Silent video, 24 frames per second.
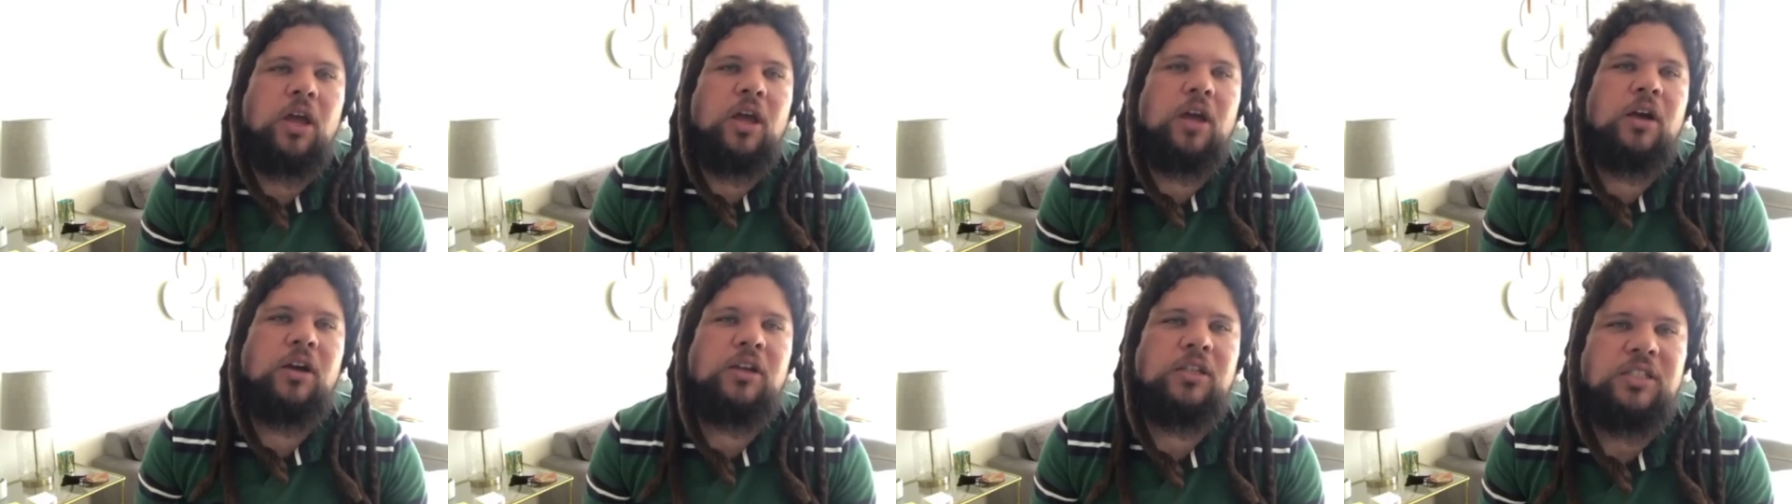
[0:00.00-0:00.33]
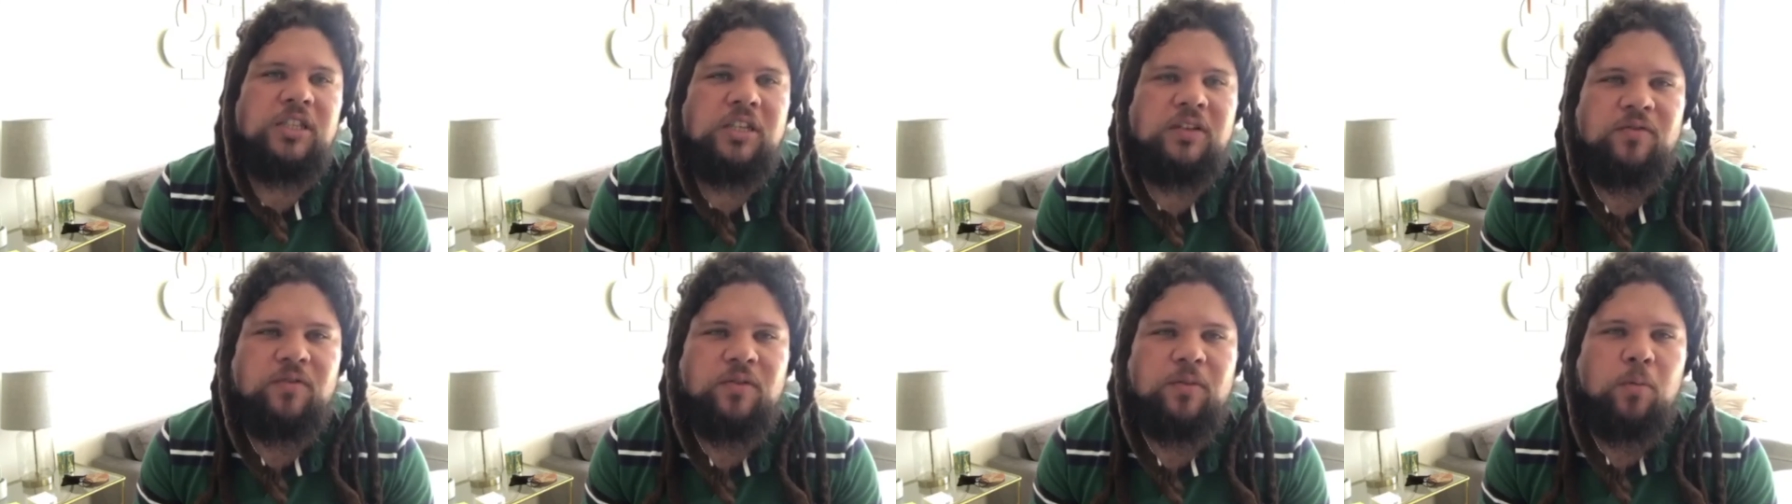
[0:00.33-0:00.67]
Cause
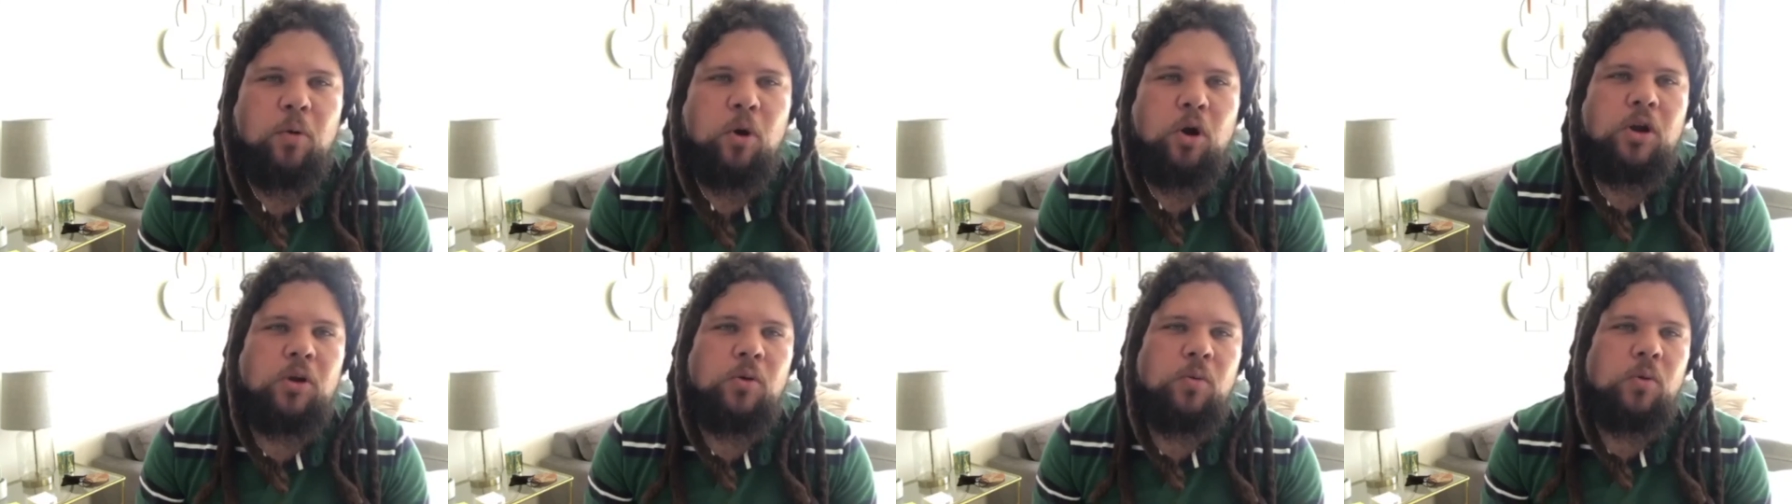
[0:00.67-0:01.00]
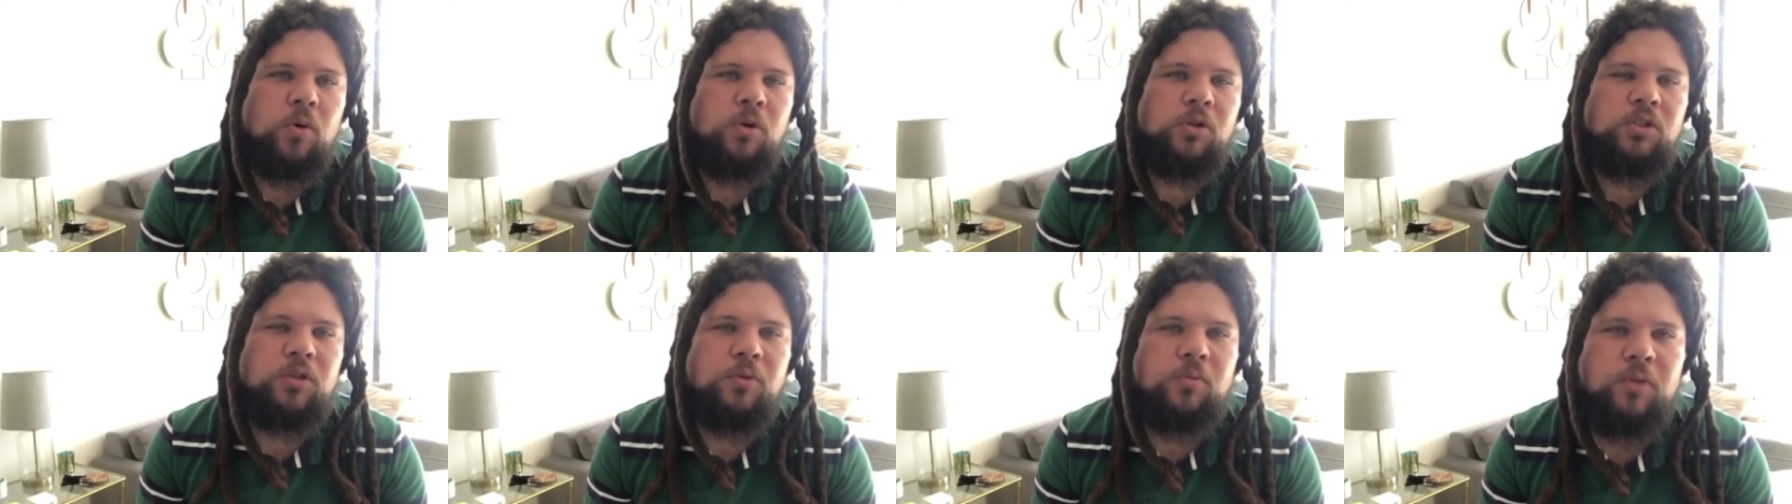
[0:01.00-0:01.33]
everybody
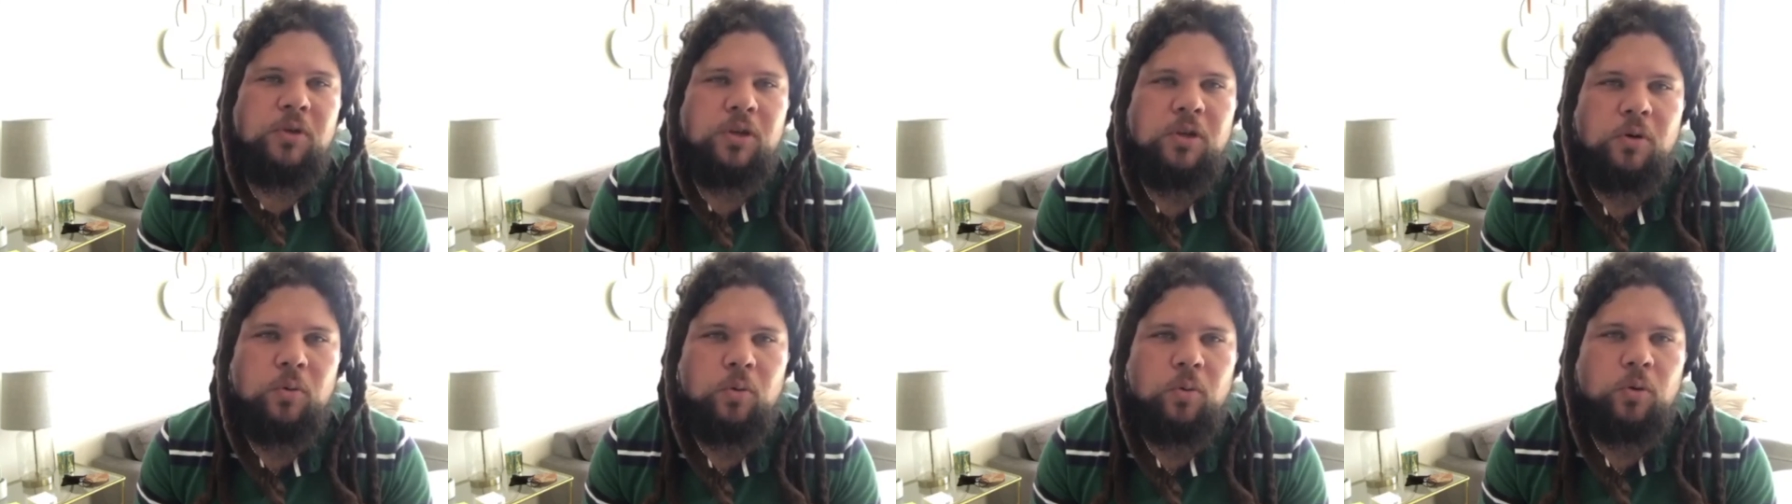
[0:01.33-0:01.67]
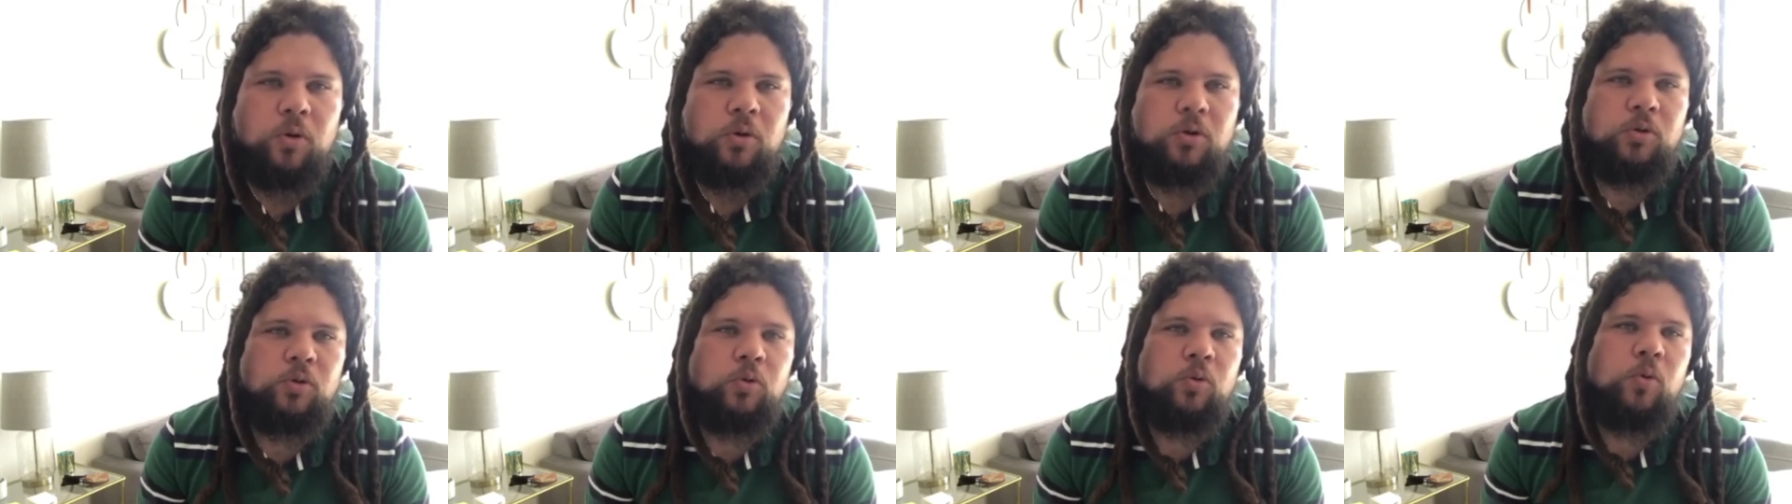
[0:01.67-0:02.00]
wants to be the
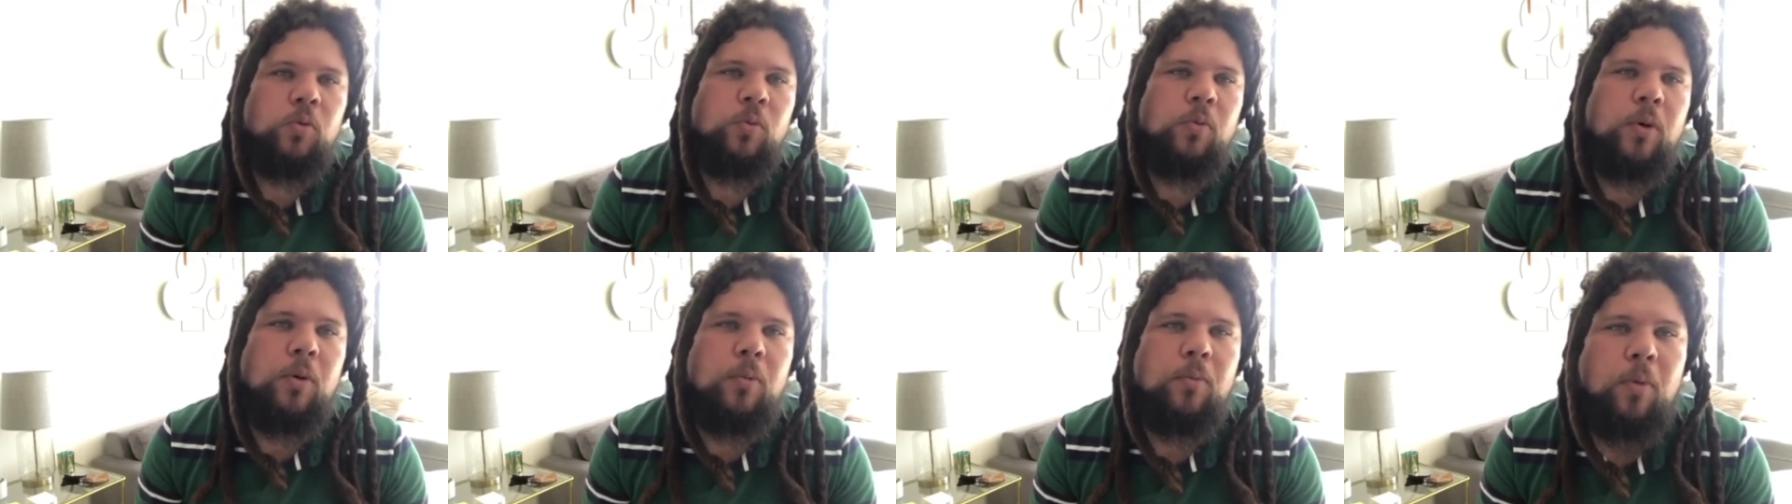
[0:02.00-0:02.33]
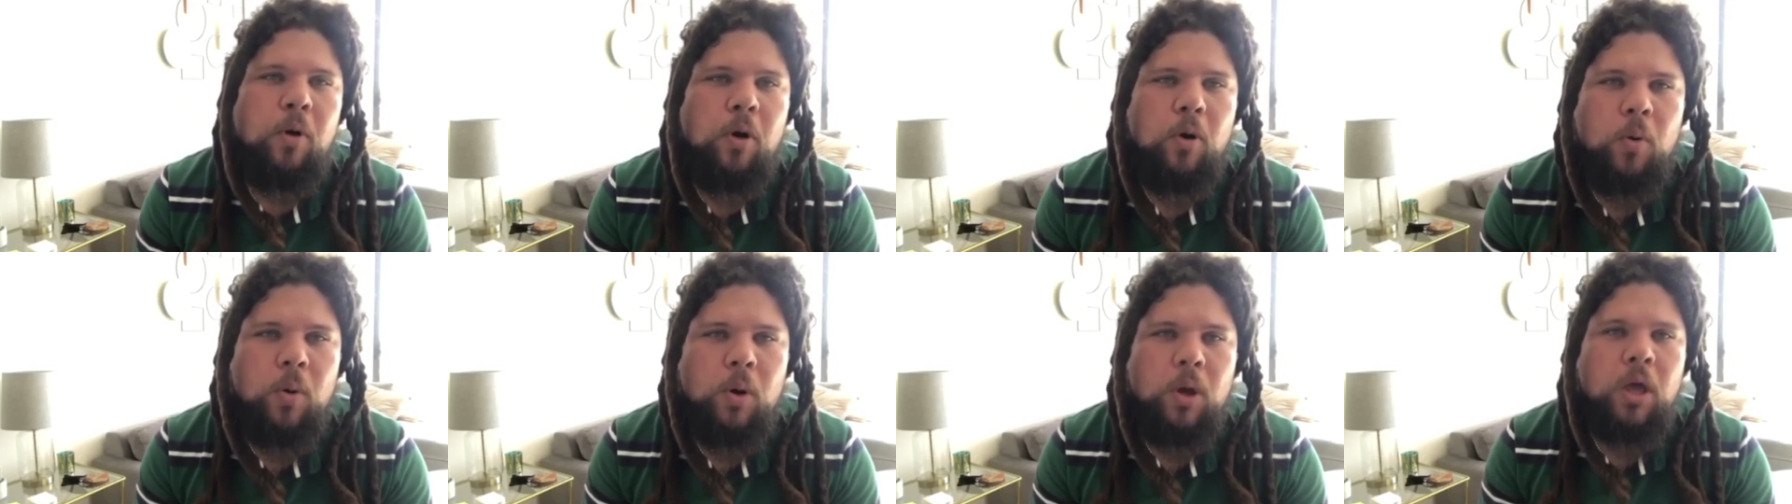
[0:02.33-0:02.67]
world
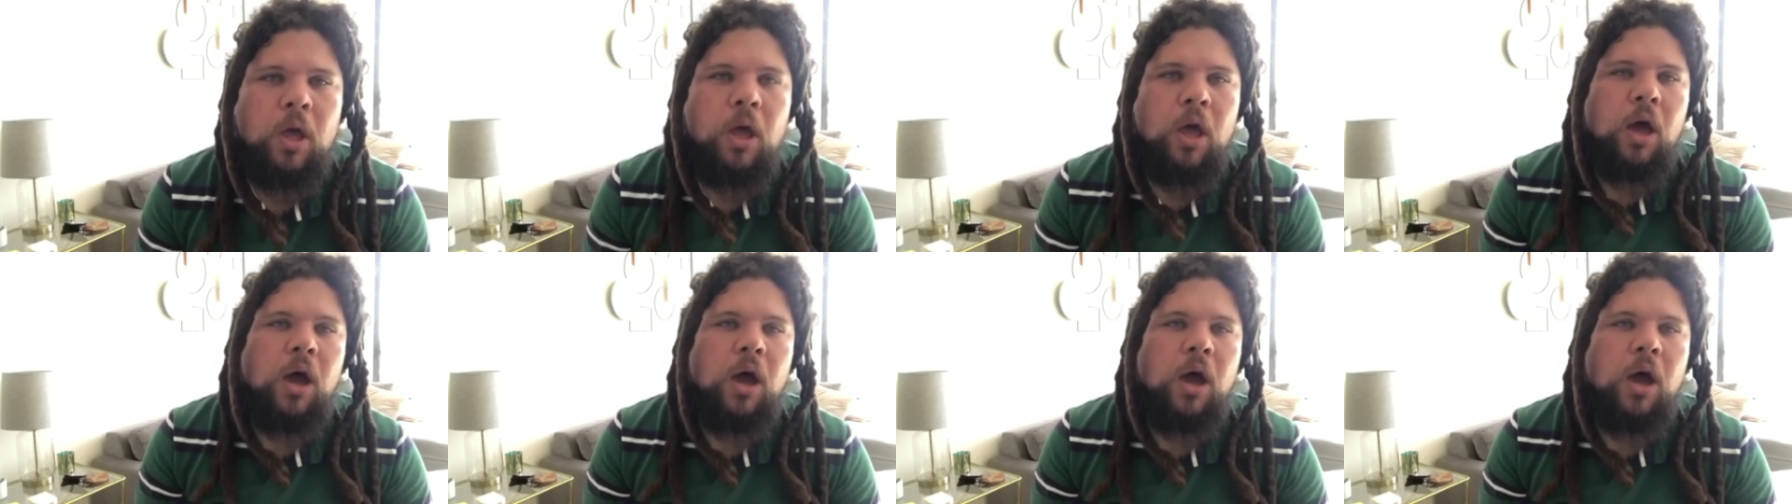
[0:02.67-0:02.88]
superpower.